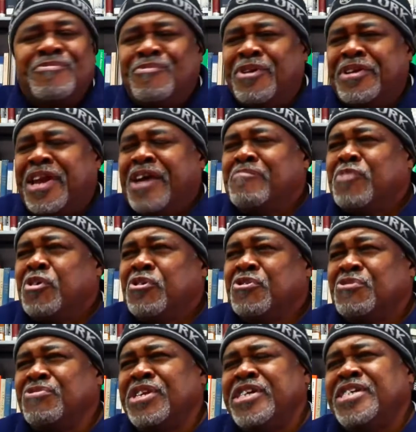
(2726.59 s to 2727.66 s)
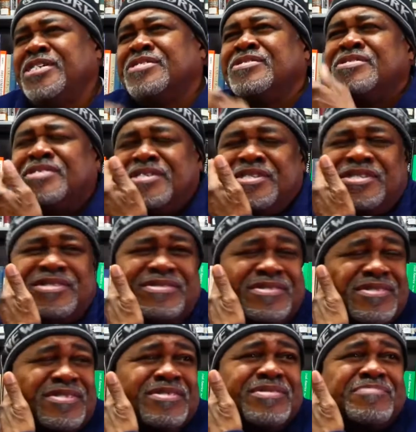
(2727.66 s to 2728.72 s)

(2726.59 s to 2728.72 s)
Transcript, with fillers: one night Mono Lee and, and